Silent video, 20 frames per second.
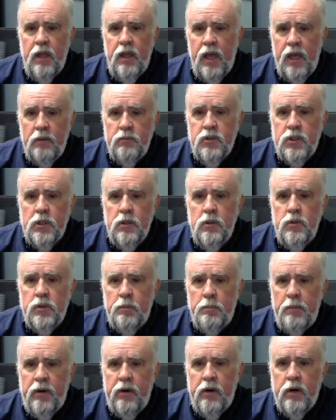AMSCO's
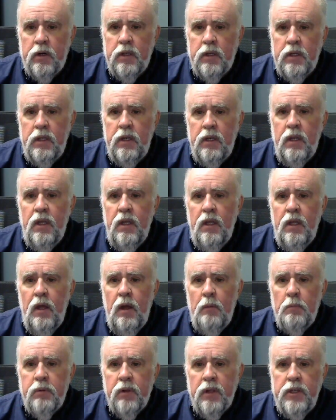American
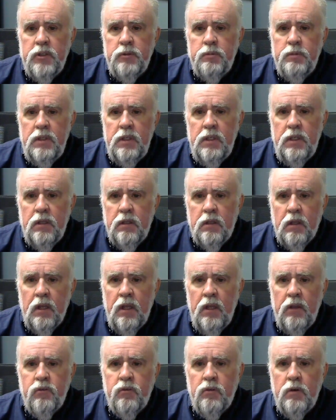Placement
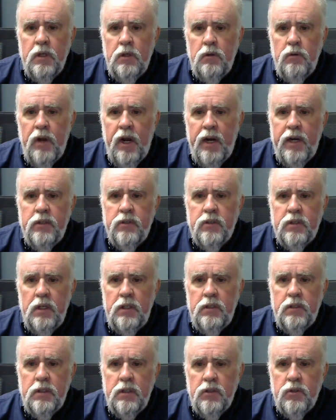History, United
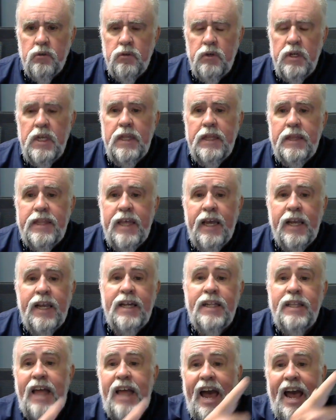States History, the
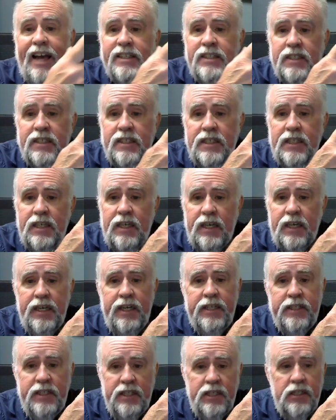classic
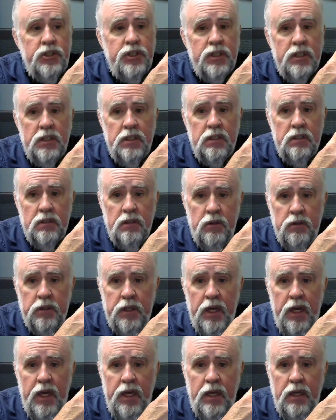edition,
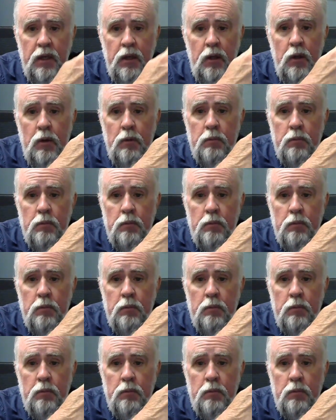okay?